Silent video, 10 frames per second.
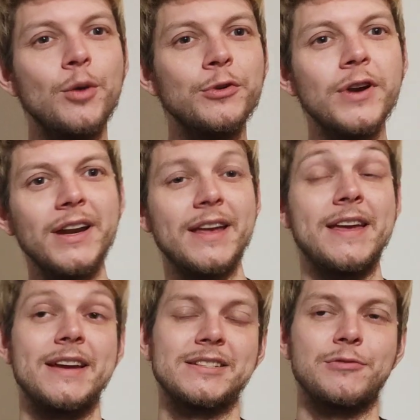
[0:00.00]
community
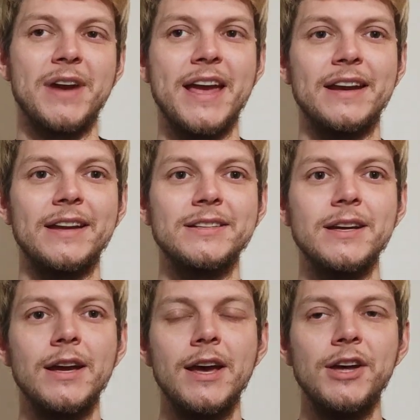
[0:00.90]
he has created,
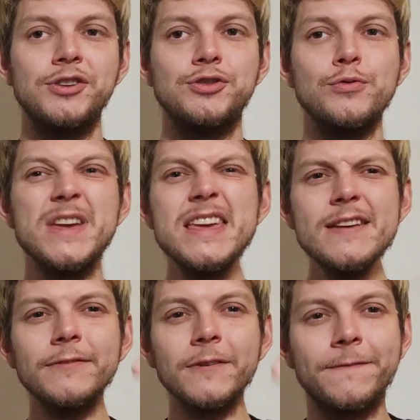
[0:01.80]
to
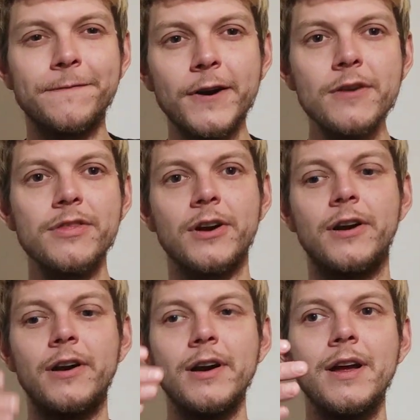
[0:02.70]
even
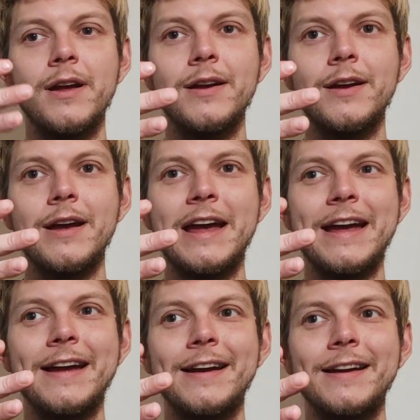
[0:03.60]
further,
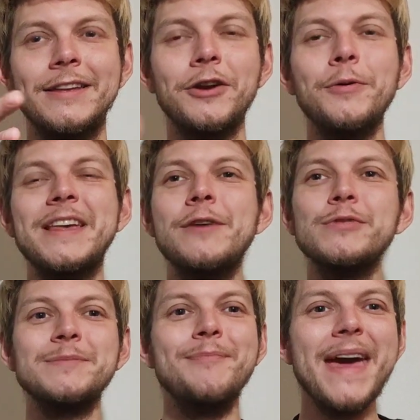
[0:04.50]
you know, he
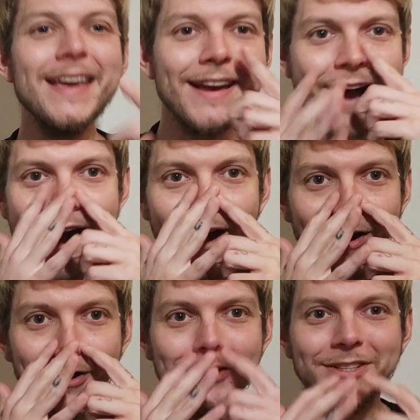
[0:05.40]
was making
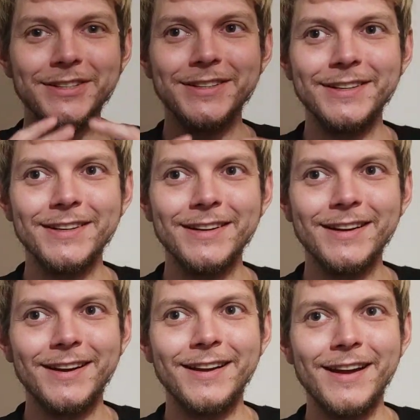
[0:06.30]
art
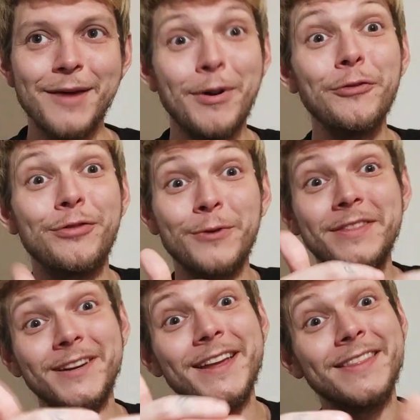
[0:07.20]
about
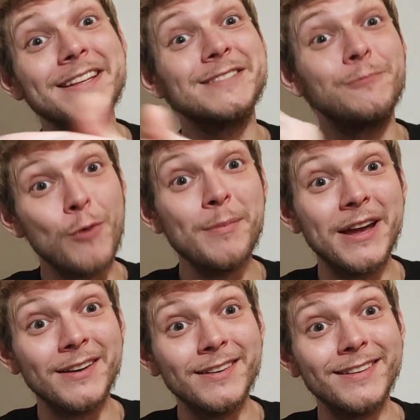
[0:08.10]
threatening this
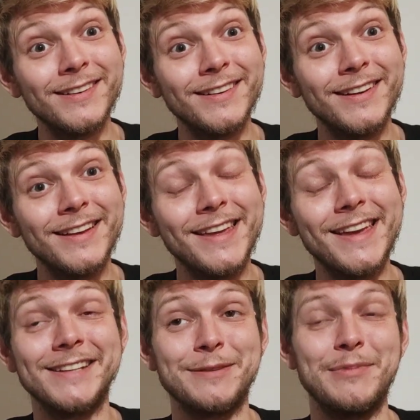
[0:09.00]
woman
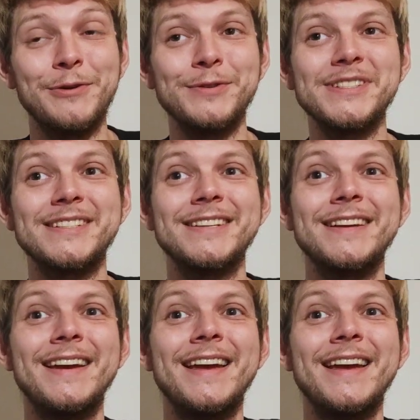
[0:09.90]
he has abused.